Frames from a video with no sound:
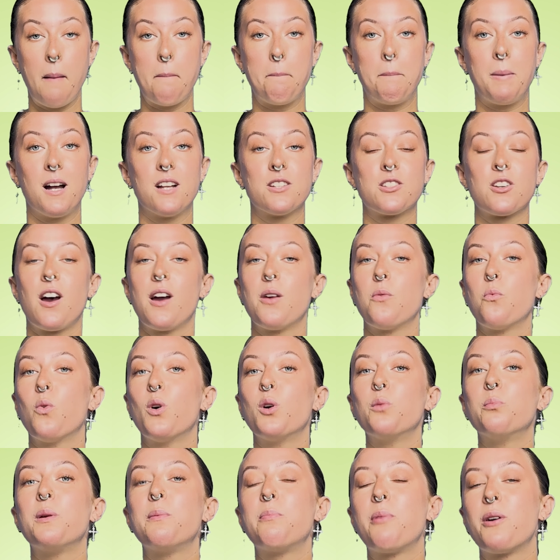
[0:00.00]
but I
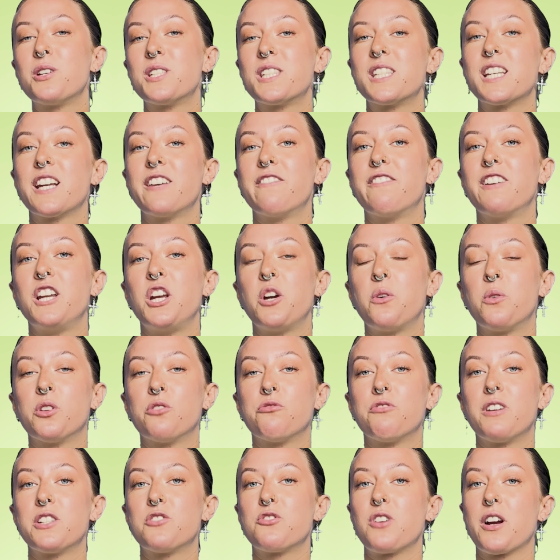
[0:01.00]
will be posting a video on the
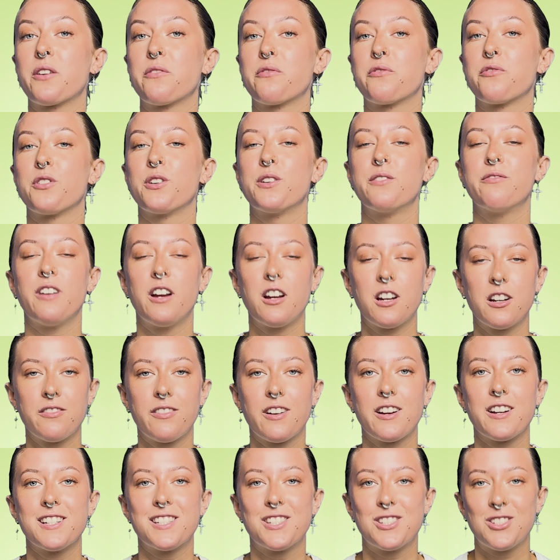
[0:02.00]
red dragon fruit
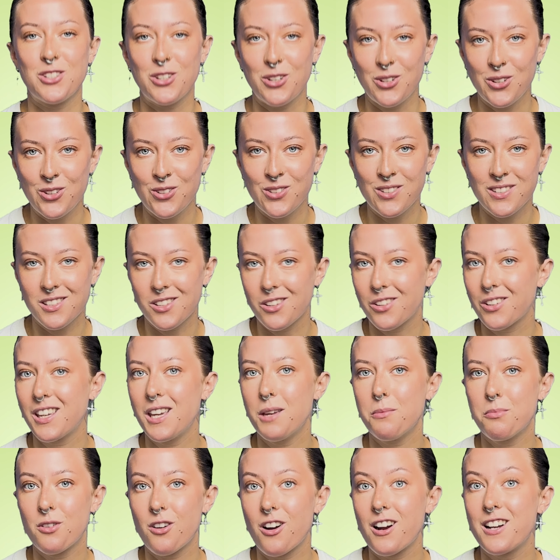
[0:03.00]
very soon, so
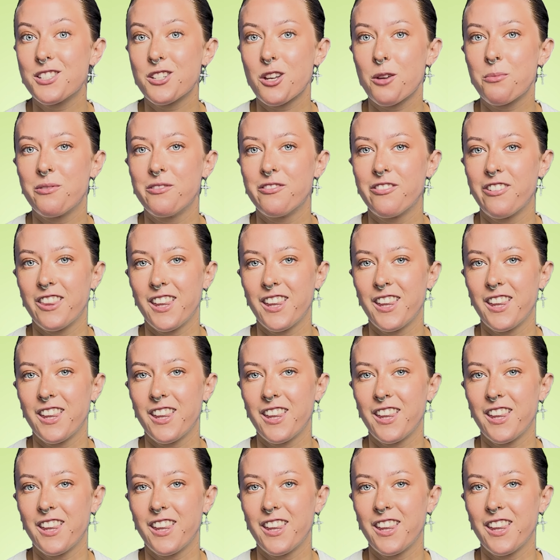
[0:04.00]
keep your eyes open for